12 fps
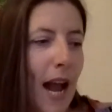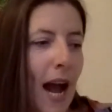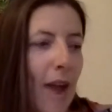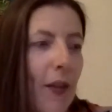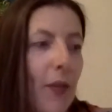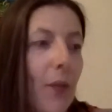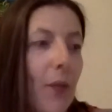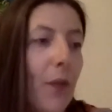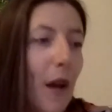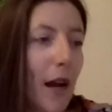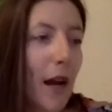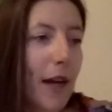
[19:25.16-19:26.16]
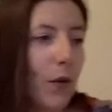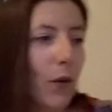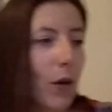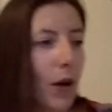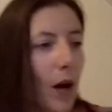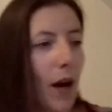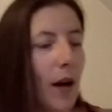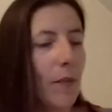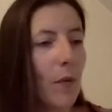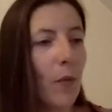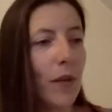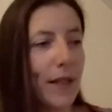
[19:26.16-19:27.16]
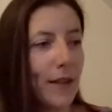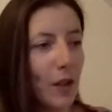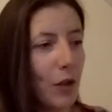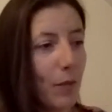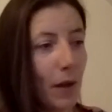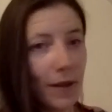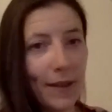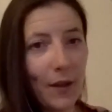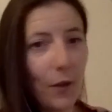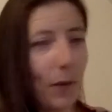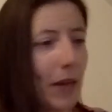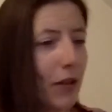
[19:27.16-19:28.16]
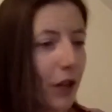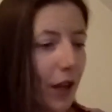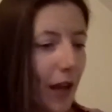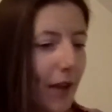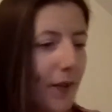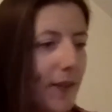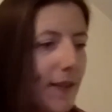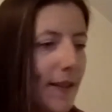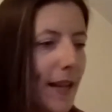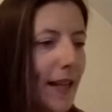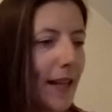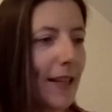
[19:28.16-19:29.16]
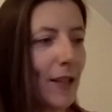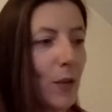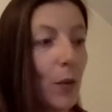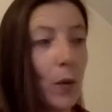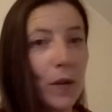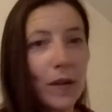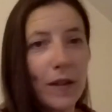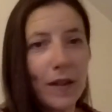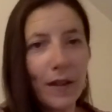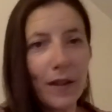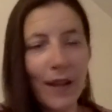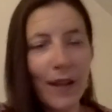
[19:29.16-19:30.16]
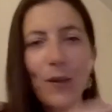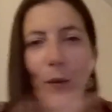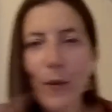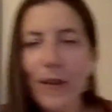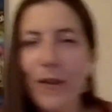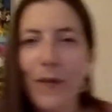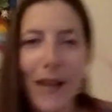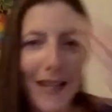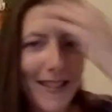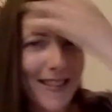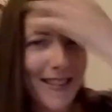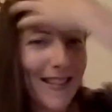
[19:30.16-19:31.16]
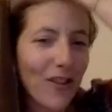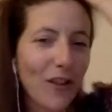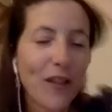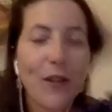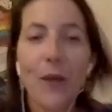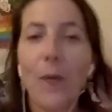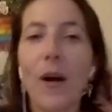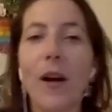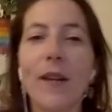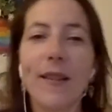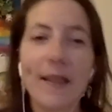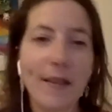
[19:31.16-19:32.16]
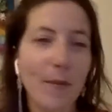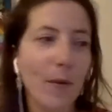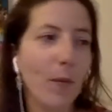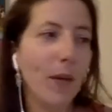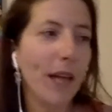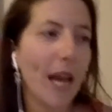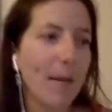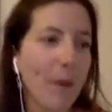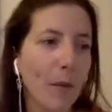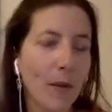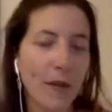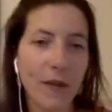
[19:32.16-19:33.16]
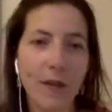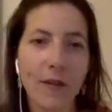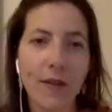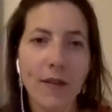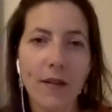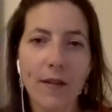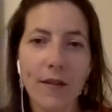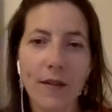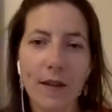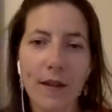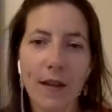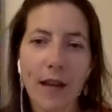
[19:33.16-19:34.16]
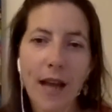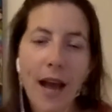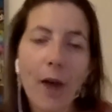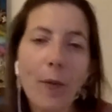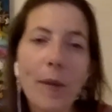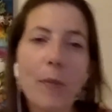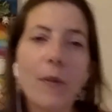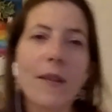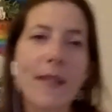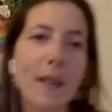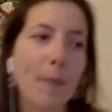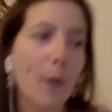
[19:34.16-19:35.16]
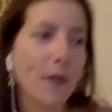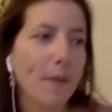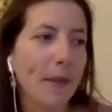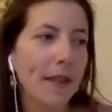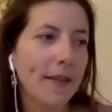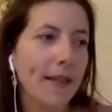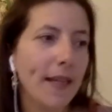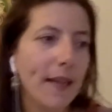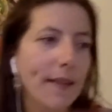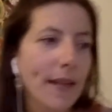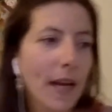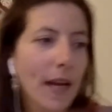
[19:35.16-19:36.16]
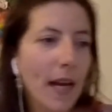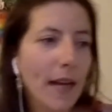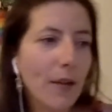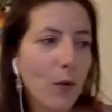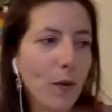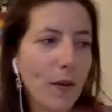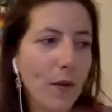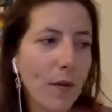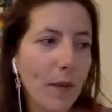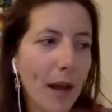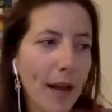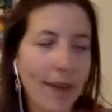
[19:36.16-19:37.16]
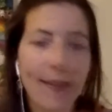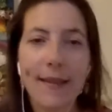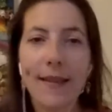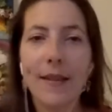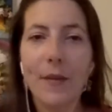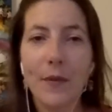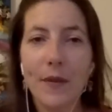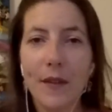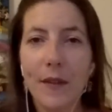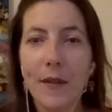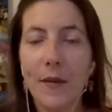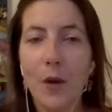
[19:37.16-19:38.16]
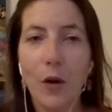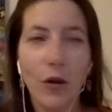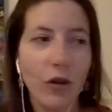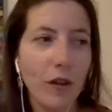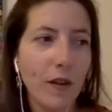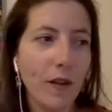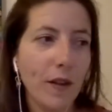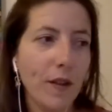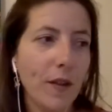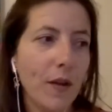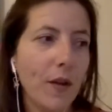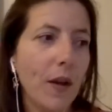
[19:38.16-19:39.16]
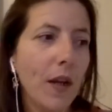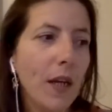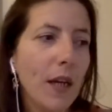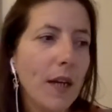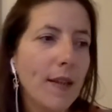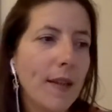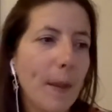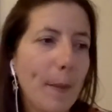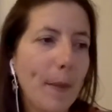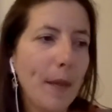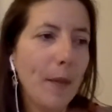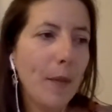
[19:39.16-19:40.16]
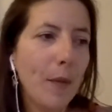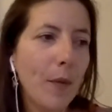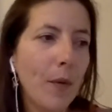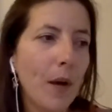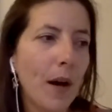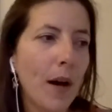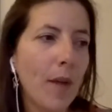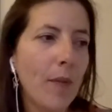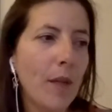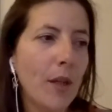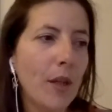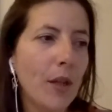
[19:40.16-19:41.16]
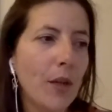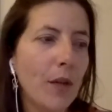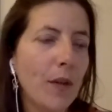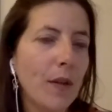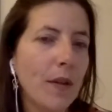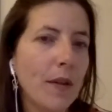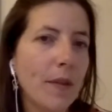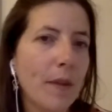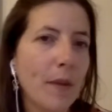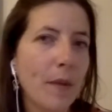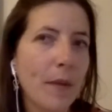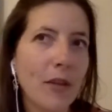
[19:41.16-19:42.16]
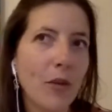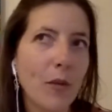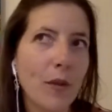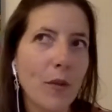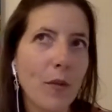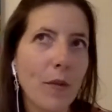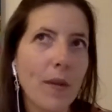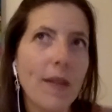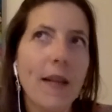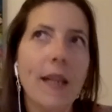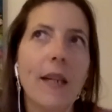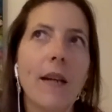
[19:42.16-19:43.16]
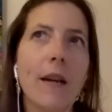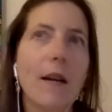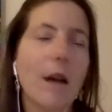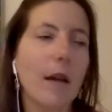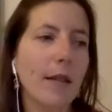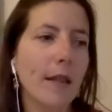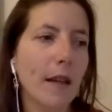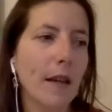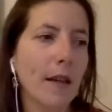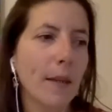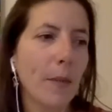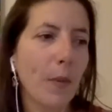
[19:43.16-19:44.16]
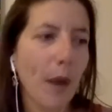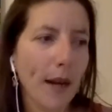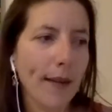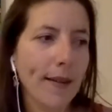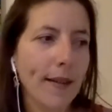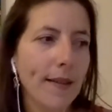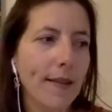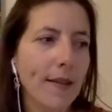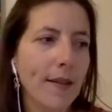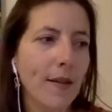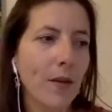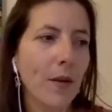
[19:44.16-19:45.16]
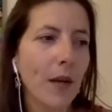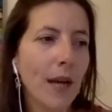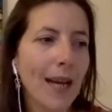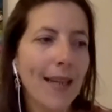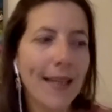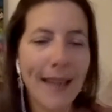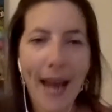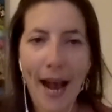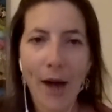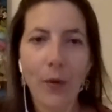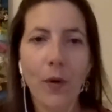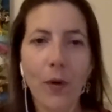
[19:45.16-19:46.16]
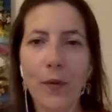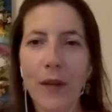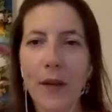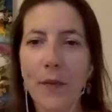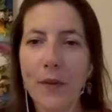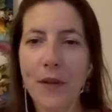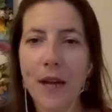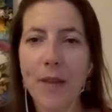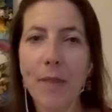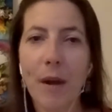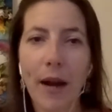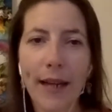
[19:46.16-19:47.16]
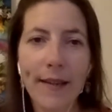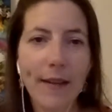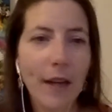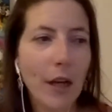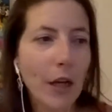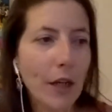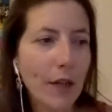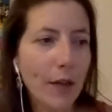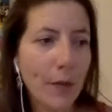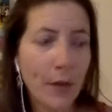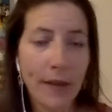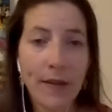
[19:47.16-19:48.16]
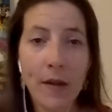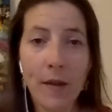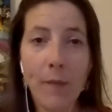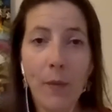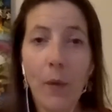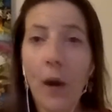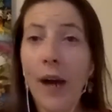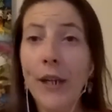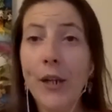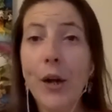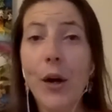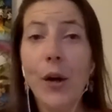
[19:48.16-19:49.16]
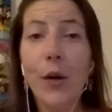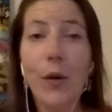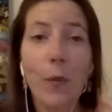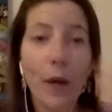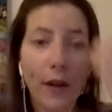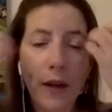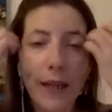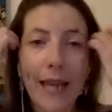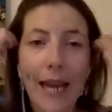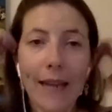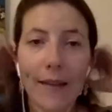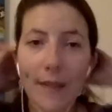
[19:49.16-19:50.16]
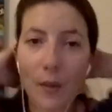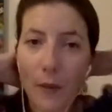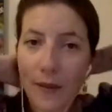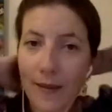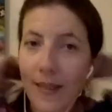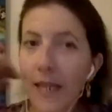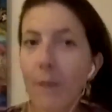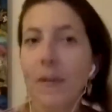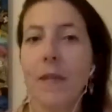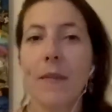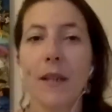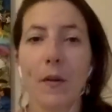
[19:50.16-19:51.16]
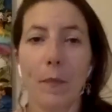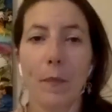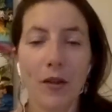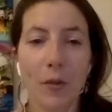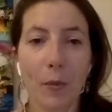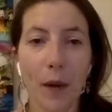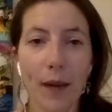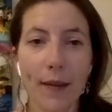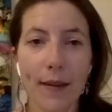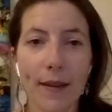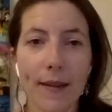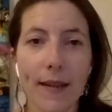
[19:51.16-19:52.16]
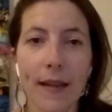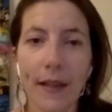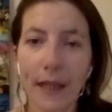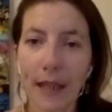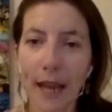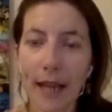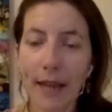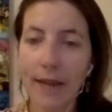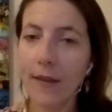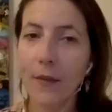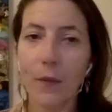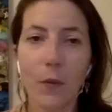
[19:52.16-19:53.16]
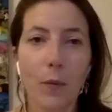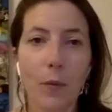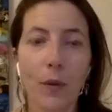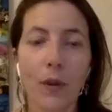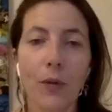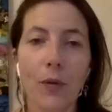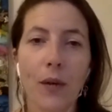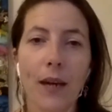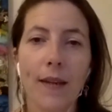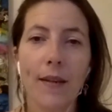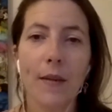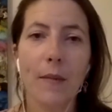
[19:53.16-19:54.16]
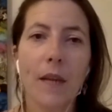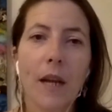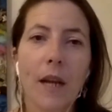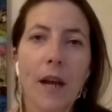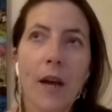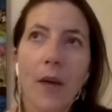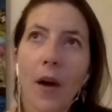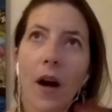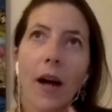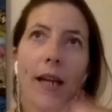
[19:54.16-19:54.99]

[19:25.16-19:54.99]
And then the final reason you might self-pleasure, and this isn't an exhaustive list, it's just a system that we came up with to help people to see the possibilities, is also about accessing different states of consciousness. So some people use self-pleasure as almost like a practice to get out of the everyday mind. So for example, I know that when I get into a deep self-pleasure practice and I get into full body orgasms, that